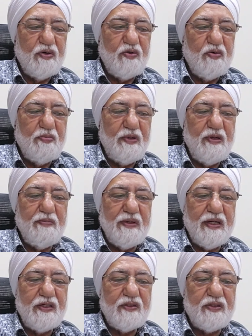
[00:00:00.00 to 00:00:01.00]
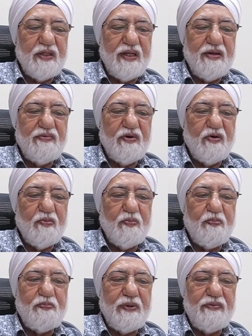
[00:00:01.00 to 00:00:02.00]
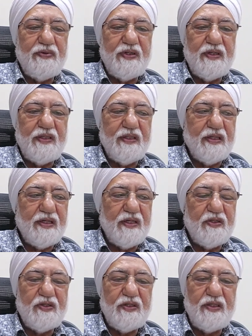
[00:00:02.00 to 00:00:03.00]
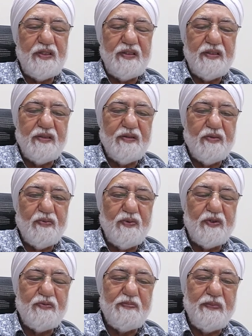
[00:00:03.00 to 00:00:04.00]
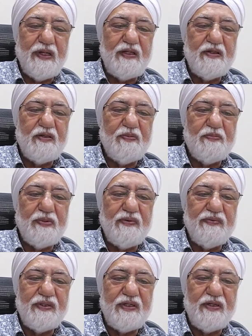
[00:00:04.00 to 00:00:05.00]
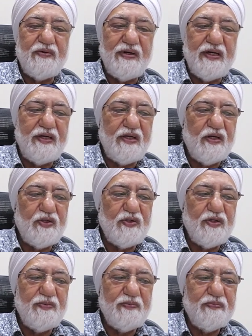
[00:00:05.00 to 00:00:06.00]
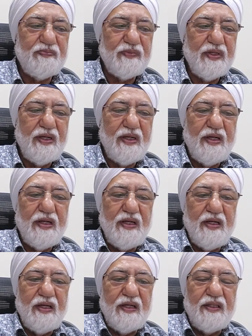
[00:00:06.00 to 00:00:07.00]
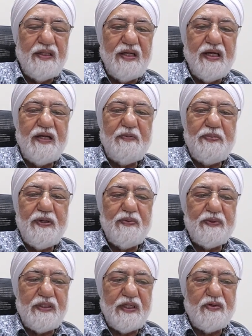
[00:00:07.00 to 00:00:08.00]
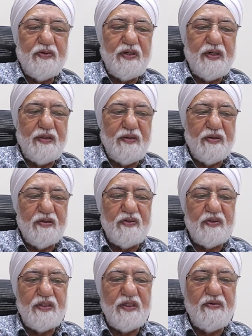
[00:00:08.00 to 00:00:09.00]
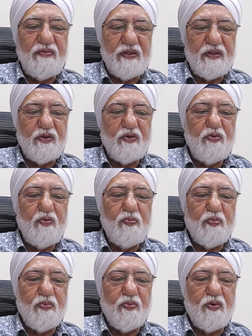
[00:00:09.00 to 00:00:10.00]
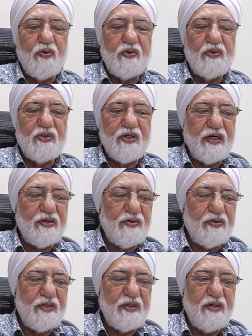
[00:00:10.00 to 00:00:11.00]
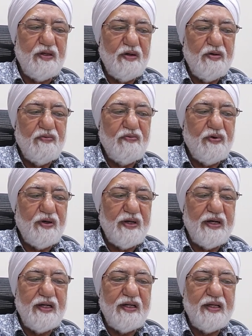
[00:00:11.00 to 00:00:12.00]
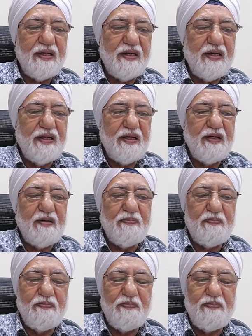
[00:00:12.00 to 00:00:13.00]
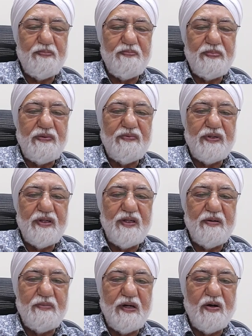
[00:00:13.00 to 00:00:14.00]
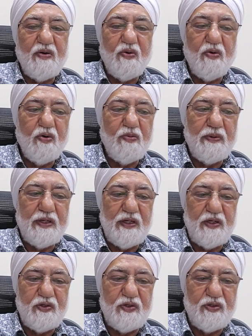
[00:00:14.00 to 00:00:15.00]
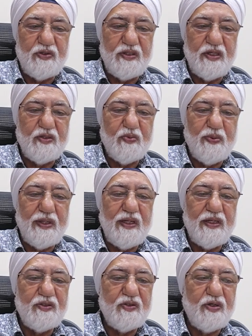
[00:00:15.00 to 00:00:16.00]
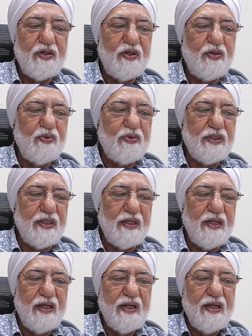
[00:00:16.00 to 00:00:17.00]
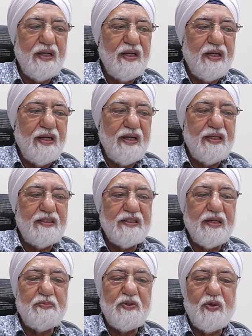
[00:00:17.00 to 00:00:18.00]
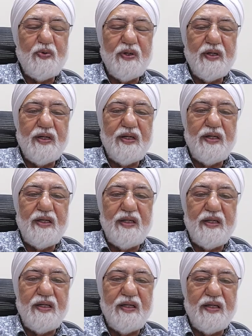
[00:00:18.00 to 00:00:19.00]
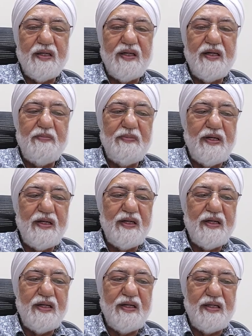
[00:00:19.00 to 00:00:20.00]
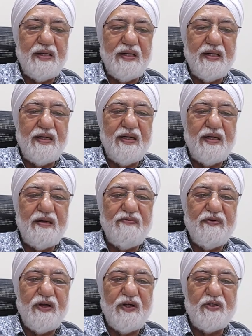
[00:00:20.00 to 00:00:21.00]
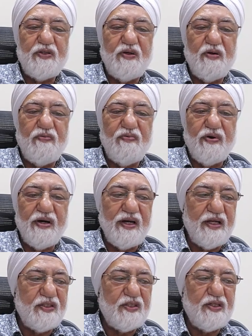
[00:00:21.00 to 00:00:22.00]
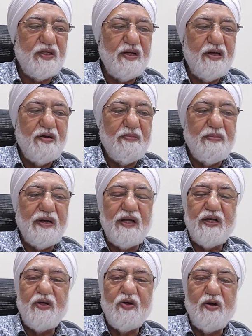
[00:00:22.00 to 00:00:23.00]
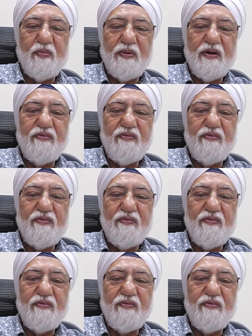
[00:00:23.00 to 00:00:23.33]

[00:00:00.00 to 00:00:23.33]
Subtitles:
to minimize the level of poverty in the country, which meant poverty eradication. The NEP was actually conceived as a two-pronged strategy for eradicating poverty among all Malaysians, as well as reducing and subsequently eliminating identification of race by economic